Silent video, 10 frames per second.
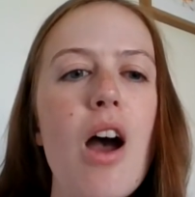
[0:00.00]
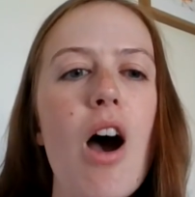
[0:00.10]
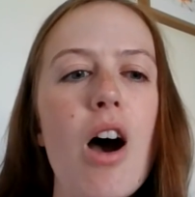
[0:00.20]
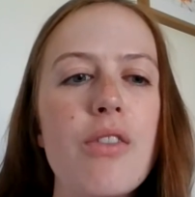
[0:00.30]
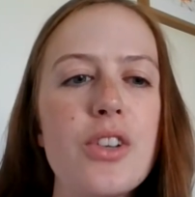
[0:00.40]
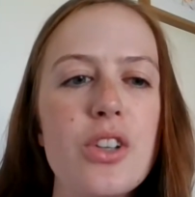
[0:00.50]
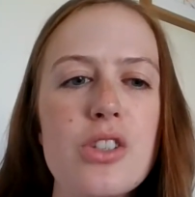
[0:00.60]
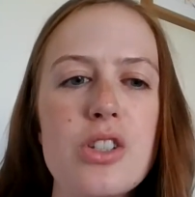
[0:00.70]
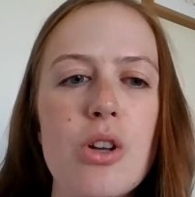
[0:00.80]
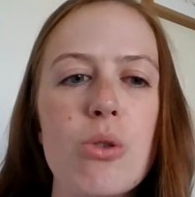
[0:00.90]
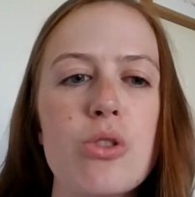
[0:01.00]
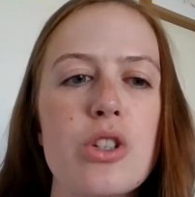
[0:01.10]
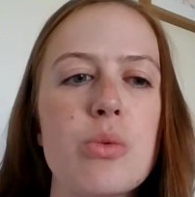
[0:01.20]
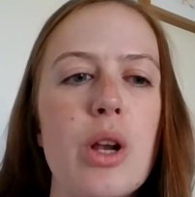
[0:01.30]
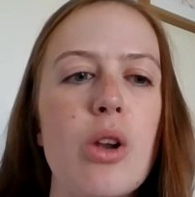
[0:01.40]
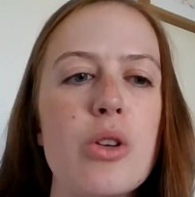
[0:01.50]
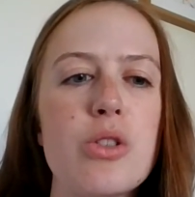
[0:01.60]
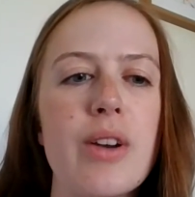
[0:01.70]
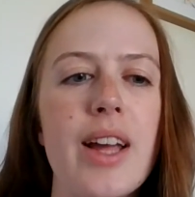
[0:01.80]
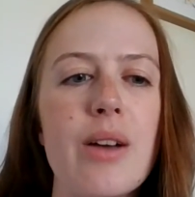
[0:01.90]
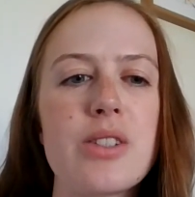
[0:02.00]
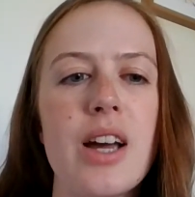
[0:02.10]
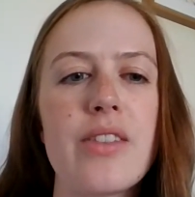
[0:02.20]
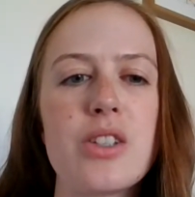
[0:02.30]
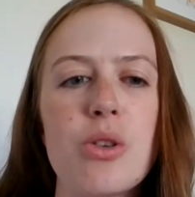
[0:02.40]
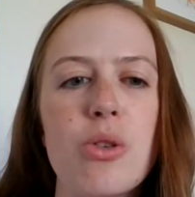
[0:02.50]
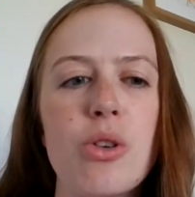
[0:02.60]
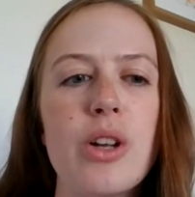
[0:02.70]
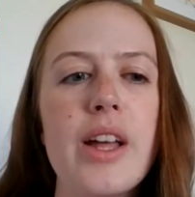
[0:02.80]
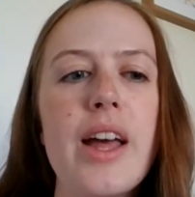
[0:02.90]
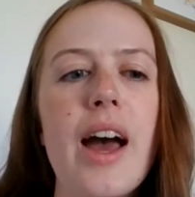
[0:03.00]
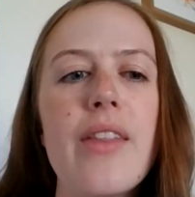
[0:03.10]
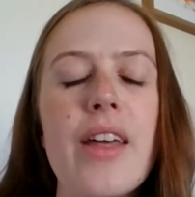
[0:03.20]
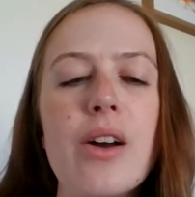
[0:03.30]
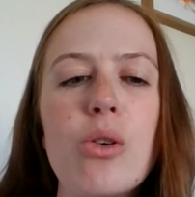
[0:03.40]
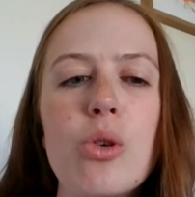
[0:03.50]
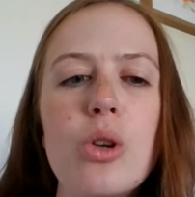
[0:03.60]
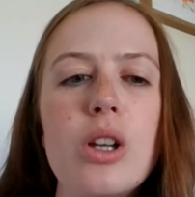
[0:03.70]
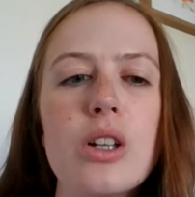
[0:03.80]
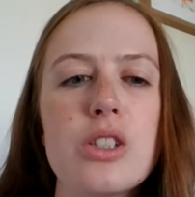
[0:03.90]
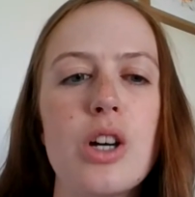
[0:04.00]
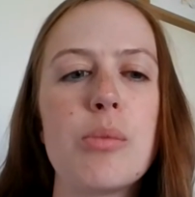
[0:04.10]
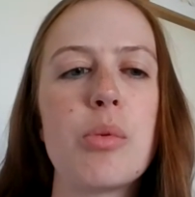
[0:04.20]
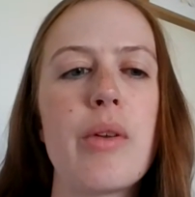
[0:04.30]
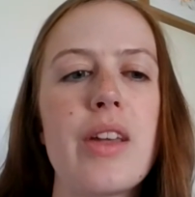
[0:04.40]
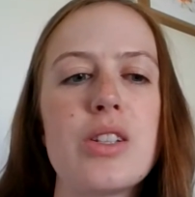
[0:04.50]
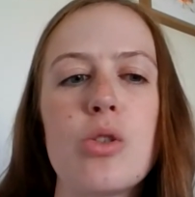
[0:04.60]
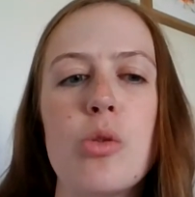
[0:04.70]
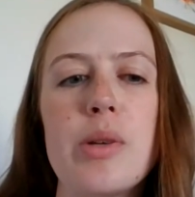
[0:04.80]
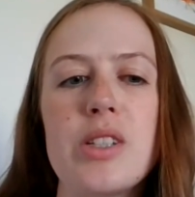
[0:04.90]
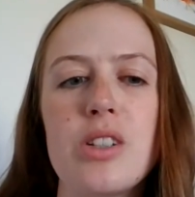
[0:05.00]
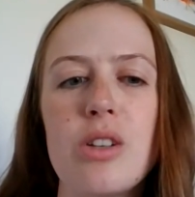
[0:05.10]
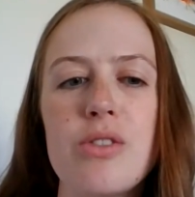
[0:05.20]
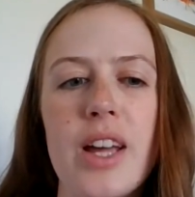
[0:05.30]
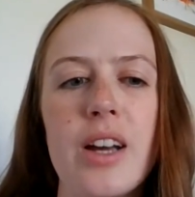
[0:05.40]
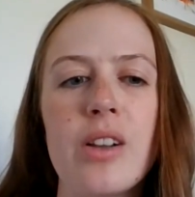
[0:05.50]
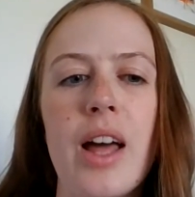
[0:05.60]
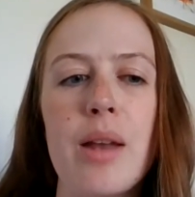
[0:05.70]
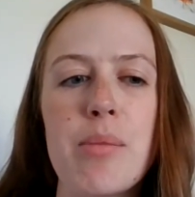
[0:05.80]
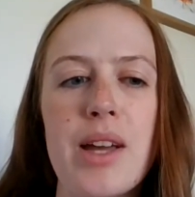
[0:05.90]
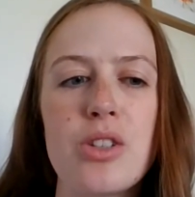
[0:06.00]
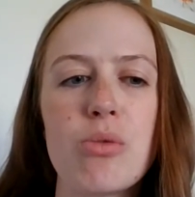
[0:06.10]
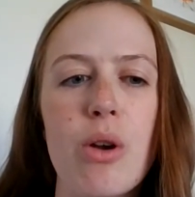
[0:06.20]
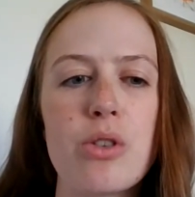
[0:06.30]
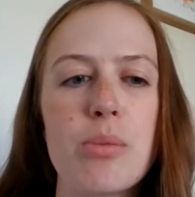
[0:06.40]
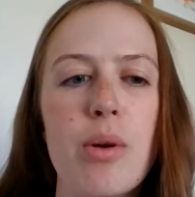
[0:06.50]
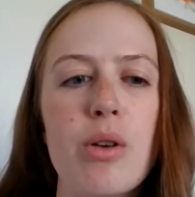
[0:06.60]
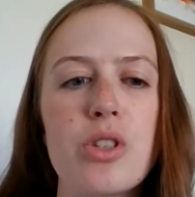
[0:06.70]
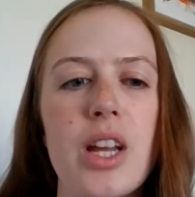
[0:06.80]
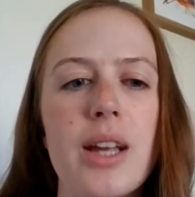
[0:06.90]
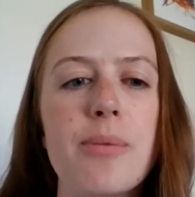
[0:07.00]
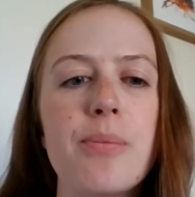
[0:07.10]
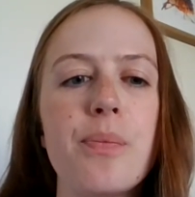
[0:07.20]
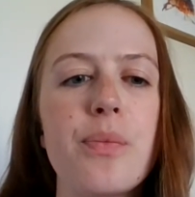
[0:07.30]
Half a dozen soldiers were loitering outside the door, and they all looked up when they saw Mr. Dovetail and Major Roach approaching.